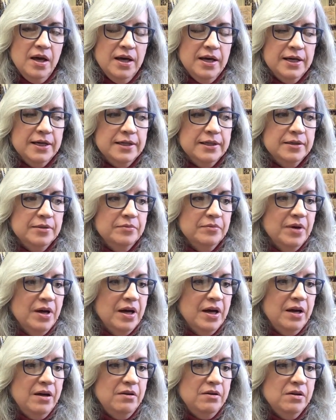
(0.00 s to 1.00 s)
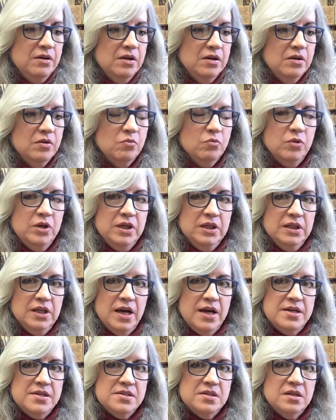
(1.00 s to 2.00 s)
I
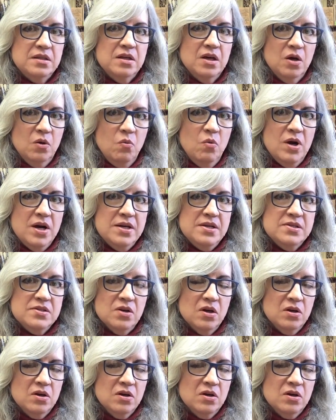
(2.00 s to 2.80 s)
realized that there was